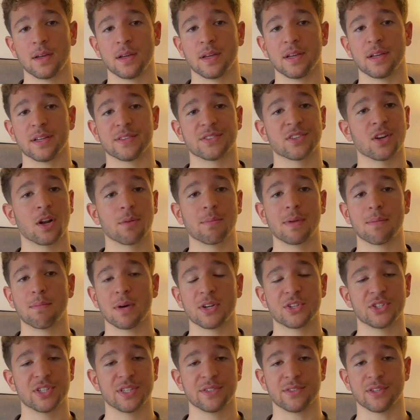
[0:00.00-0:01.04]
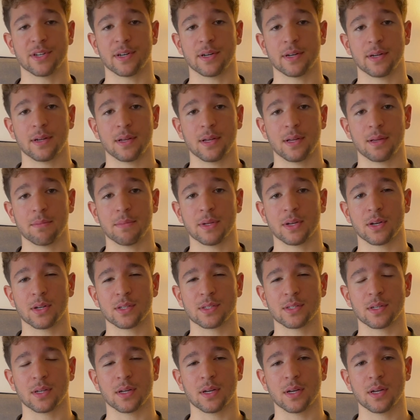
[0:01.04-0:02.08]
it's gonna be much easier
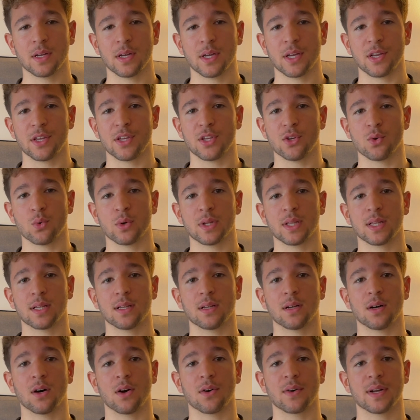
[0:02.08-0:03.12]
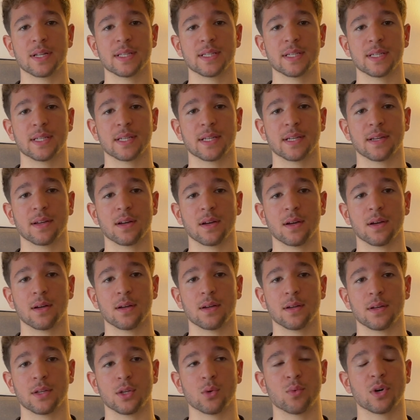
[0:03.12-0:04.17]
because you will
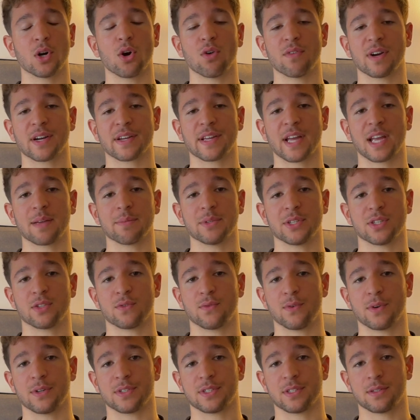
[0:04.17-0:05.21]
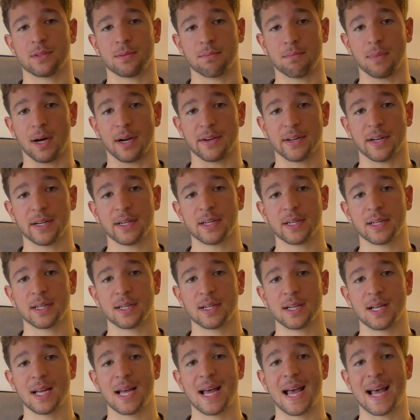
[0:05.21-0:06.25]
overcome this first barrier,
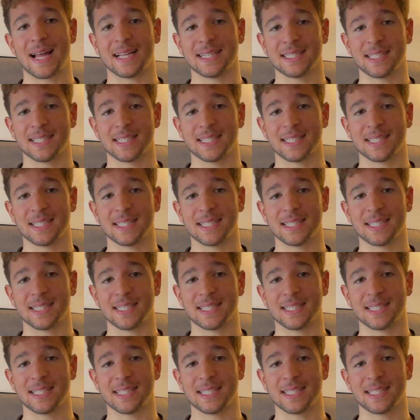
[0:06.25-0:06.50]
and